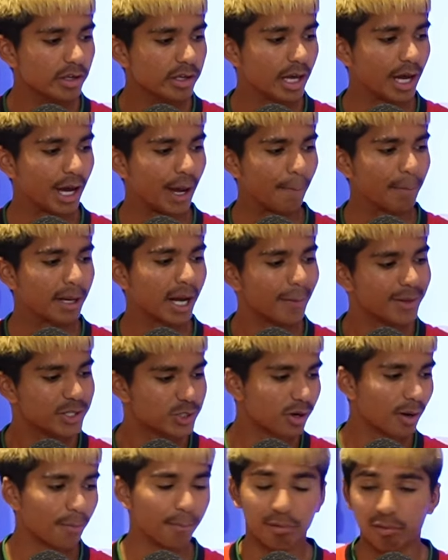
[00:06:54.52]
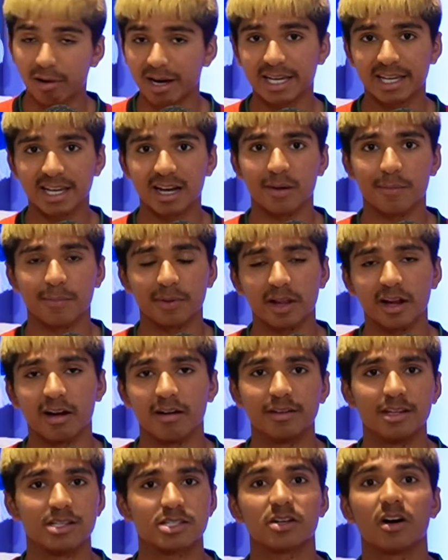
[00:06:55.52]
Coming to our breakout player,
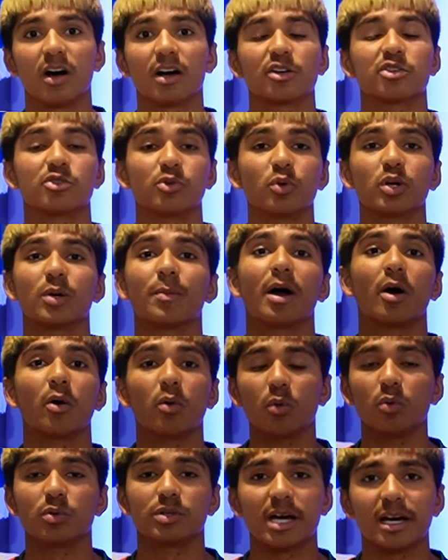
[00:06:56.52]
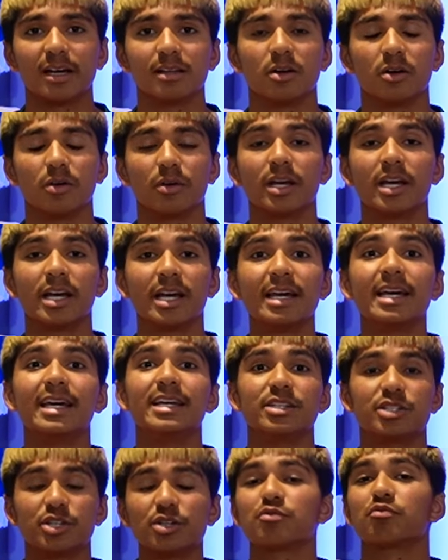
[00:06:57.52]
and this guy I could talk about all day long.
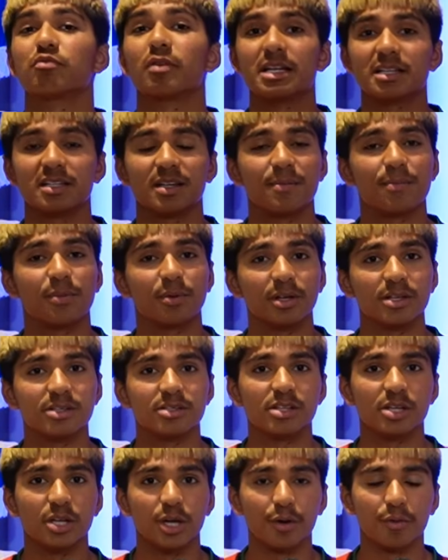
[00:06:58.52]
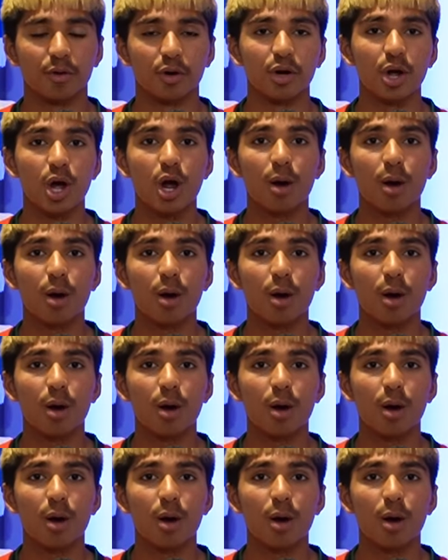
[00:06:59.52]
He's just recently put into the Euro